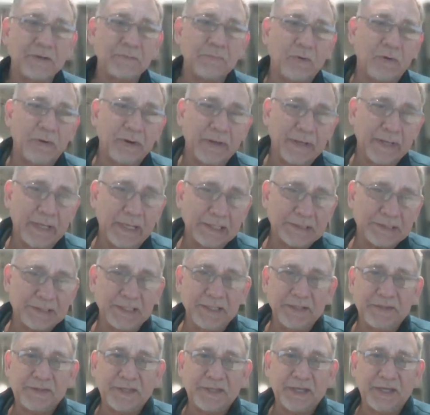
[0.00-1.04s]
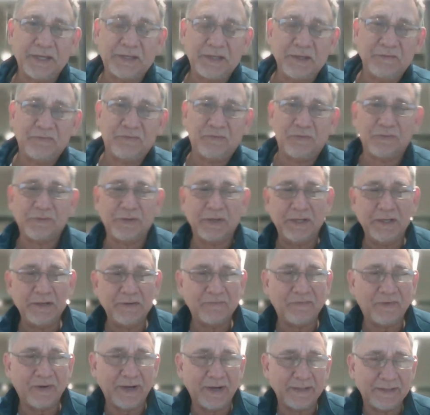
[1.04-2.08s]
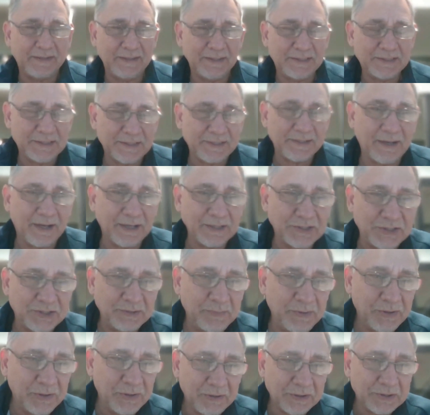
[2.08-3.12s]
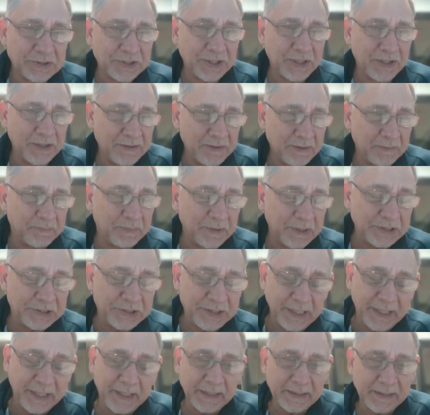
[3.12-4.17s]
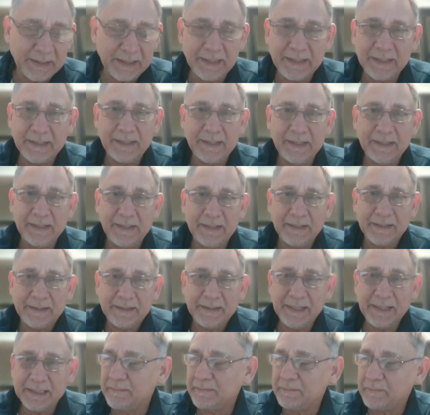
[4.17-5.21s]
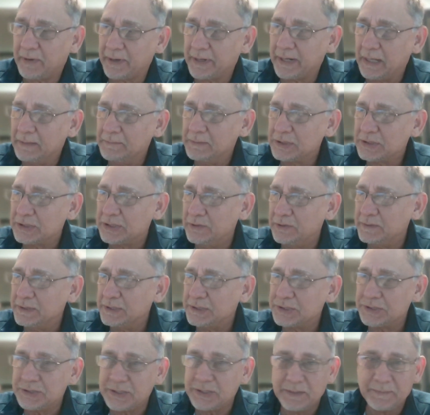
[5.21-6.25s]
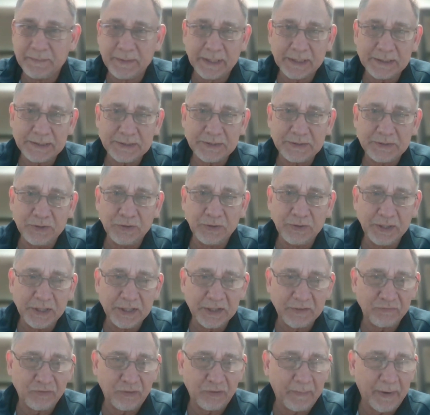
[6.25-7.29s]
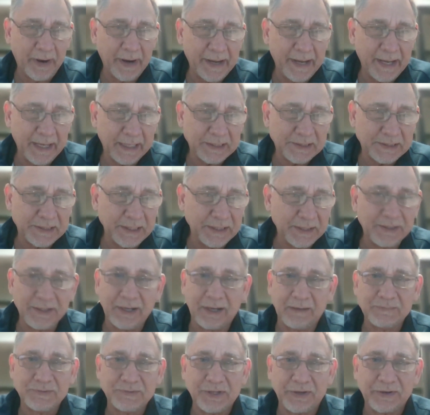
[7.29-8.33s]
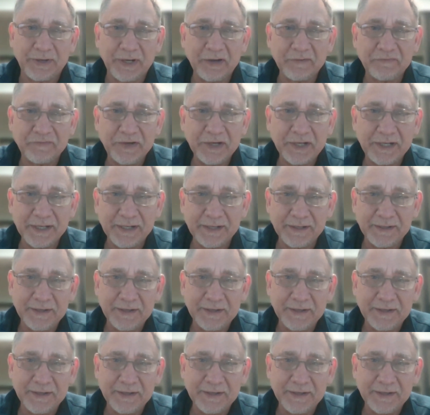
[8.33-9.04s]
morning, Ashley. Thank you for the invite. It's nice to be on the show. Appreciate it. Yes, my name is Louis Siebritz. You'll hear from my accent, I'm South African,